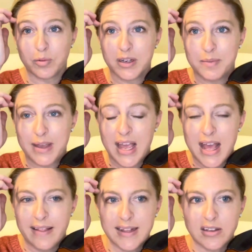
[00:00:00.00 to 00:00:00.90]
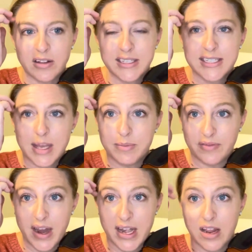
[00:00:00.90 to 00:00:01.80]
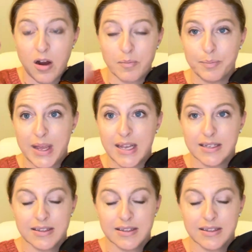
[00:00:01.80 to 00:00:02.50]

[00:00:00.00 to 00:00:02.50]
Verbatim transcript: We're gonna be, that's called subdividing our beat.